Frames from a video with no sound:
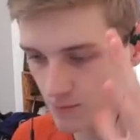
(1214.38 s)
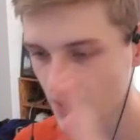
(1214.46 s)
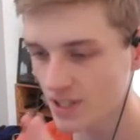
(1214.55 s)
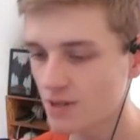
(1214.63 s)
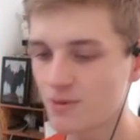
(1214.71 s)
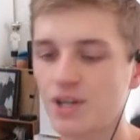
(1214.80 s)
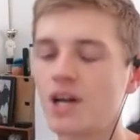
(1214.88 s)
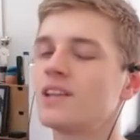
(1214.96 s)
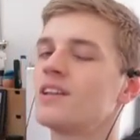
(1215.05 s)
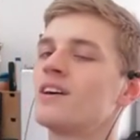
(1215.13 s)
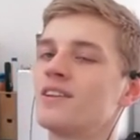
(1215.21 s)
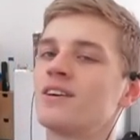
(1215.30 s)
we're going to, we're
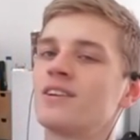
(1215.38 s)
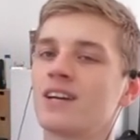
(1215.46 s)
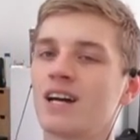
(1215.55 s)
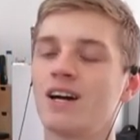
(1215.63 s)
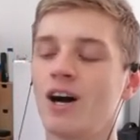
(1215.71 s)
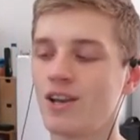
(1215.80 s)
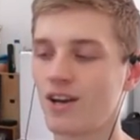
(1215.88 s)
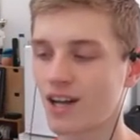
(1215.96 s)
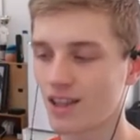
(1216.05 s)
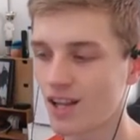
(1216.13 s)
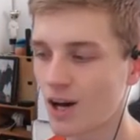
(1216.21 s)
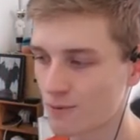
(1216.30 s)
going to unlock,
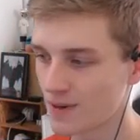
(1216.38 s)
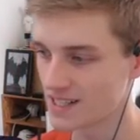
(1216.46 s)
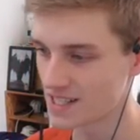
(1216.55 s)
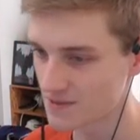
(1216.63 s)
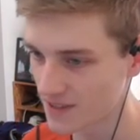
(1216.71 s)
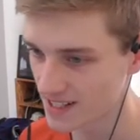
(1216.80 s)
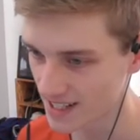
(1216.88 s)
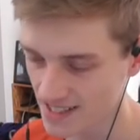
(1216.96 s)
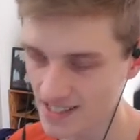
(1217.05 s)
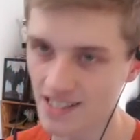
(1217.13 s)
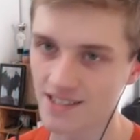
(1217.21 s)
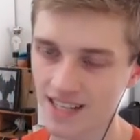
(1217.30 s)
unlock a lot of races for the
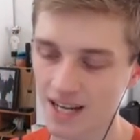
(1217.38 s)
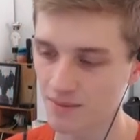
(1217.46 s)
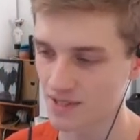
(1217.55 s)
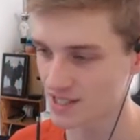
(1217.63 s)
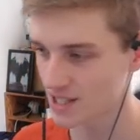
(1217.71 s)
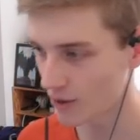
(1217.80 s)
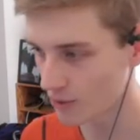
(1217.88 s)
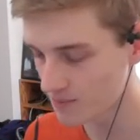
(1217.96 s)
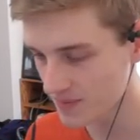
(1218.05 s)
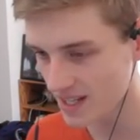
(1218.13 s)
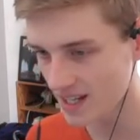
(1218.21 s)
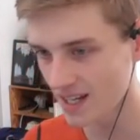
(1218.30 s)
next season, you get me? So,
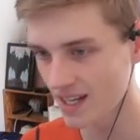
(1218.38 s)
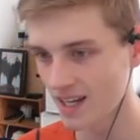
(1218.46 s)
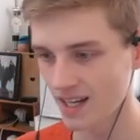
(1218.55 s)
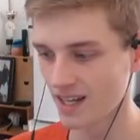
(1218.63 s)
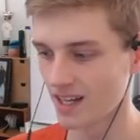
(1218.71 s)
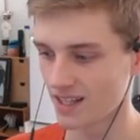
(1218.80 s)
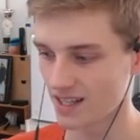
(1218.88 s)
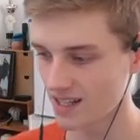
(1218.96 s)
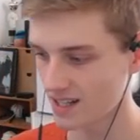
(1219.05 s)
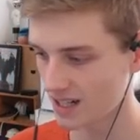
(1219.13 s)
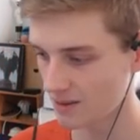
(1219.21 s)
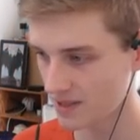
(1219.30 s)

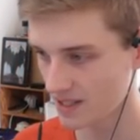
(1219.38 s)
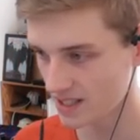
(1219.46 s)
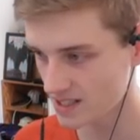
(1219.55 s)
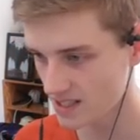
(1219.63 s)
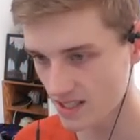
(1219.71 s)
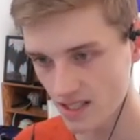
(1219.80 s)
yeah, I mean, let's